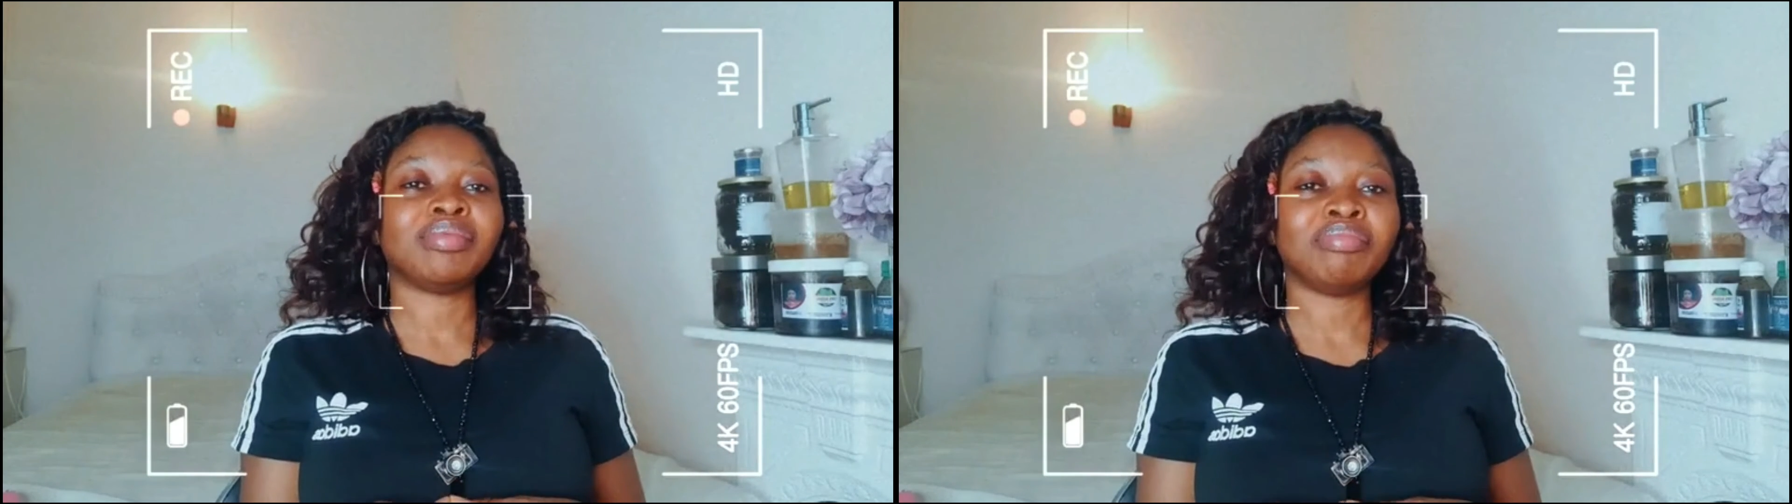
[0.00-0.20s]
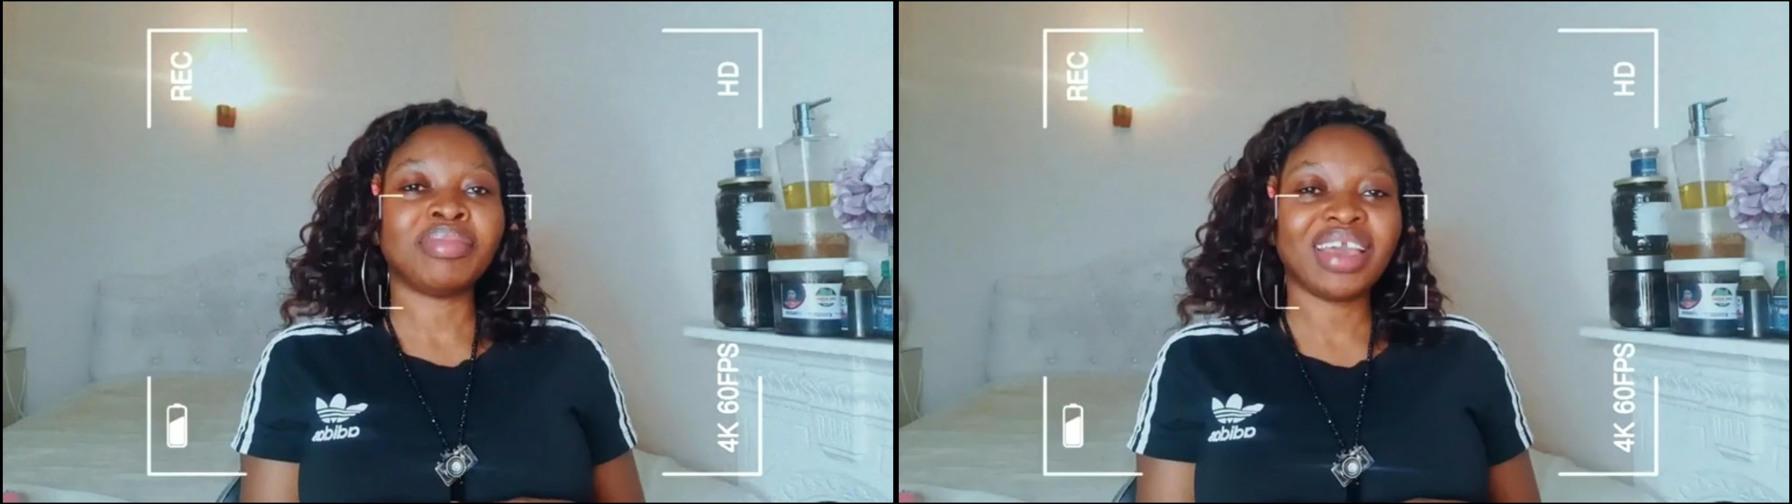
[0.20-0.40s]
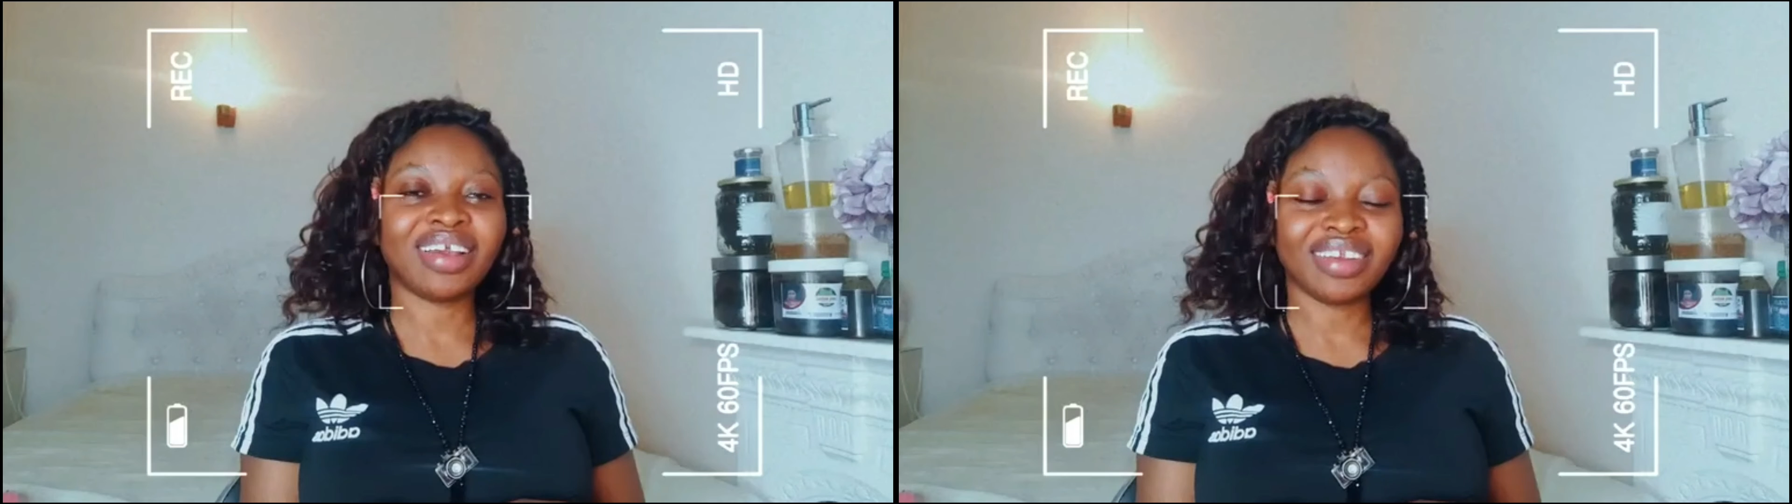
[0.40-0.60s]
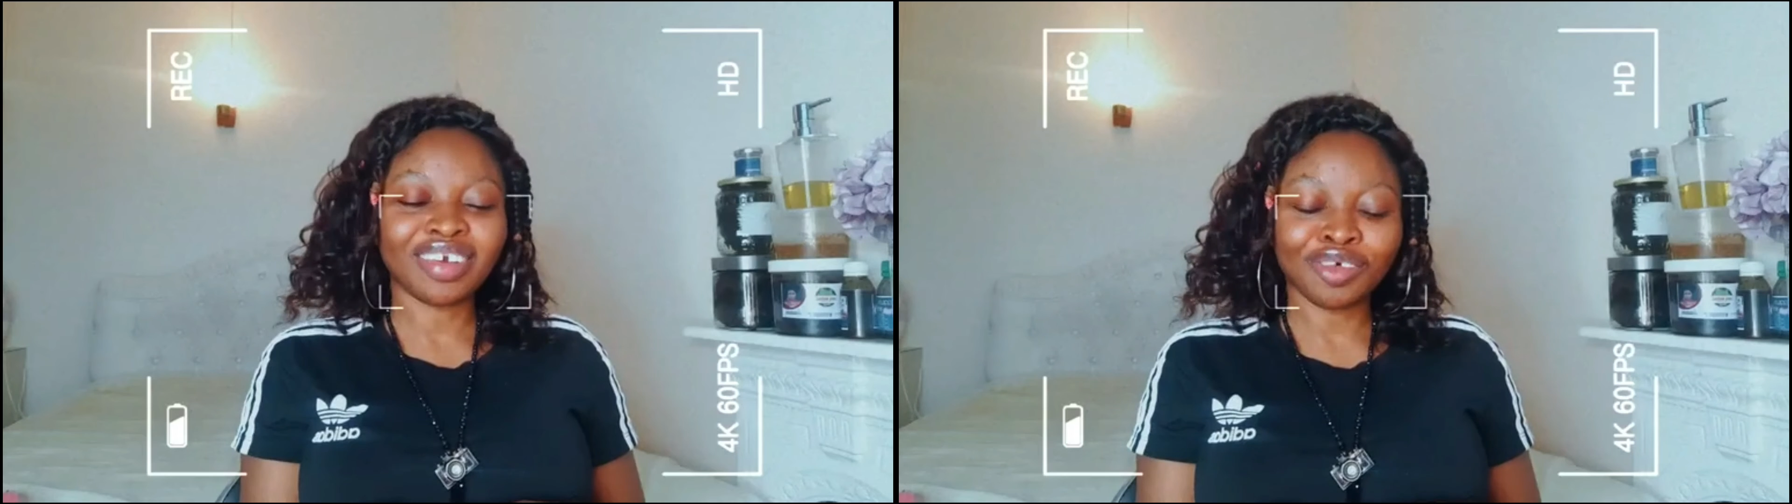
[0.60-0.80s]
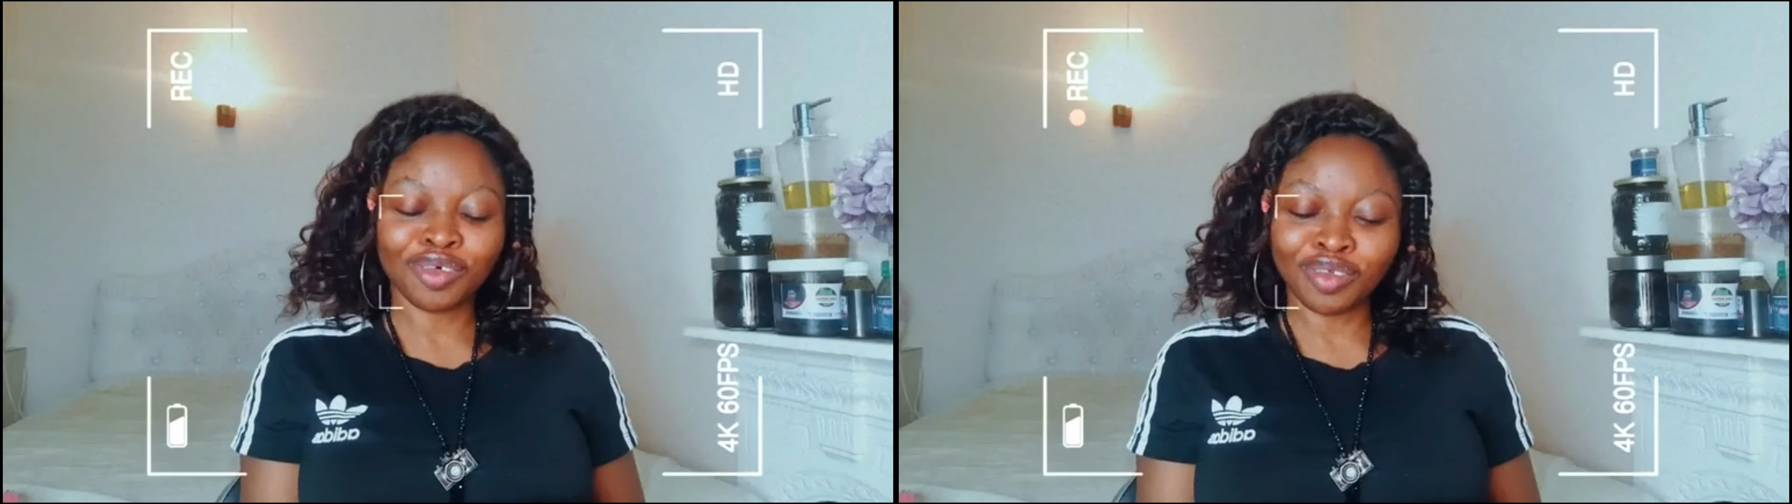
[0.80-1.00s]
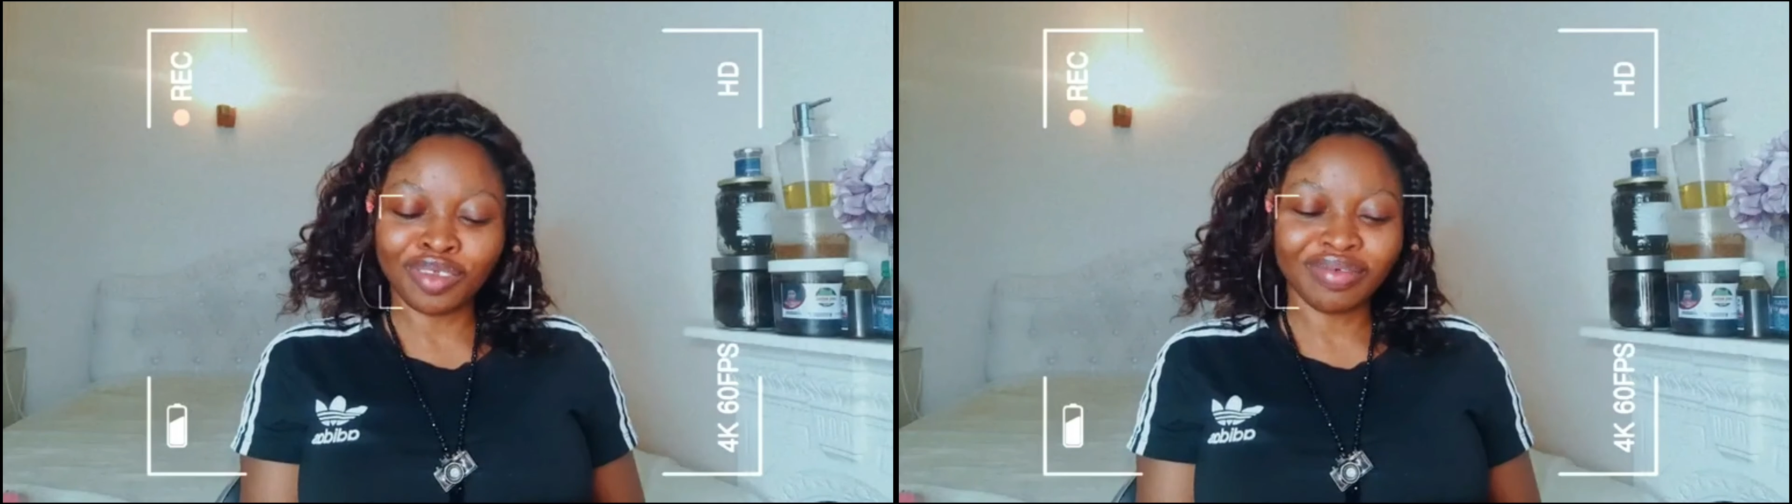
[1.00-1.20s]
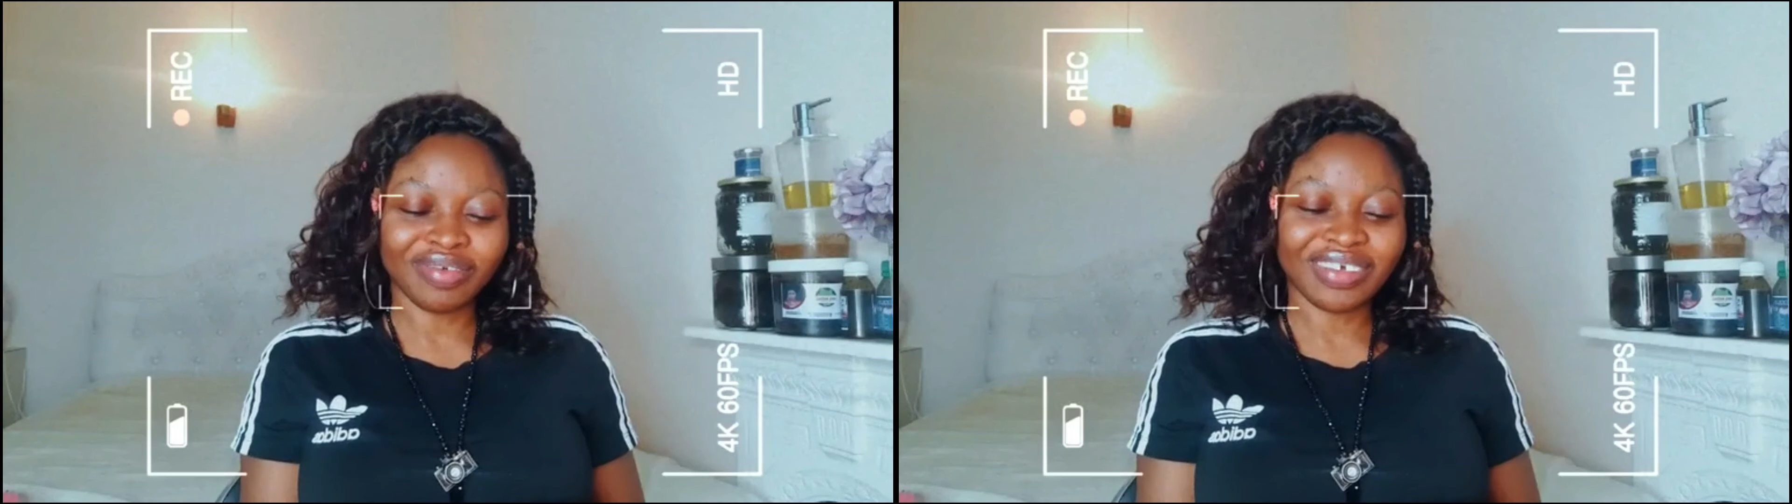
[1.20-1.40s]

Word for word: main goal